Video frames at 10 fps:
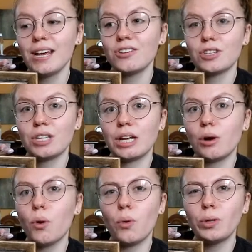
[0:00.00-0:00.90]
just to like
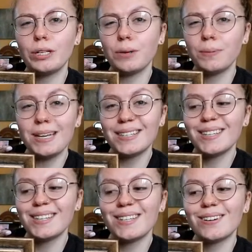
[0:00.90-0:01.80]
hold little
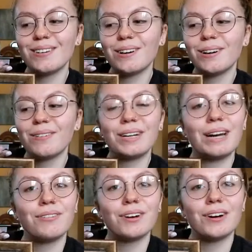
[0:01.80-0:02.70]
pieces or
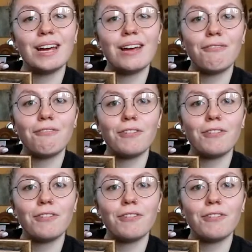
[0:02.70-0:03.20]
whatever if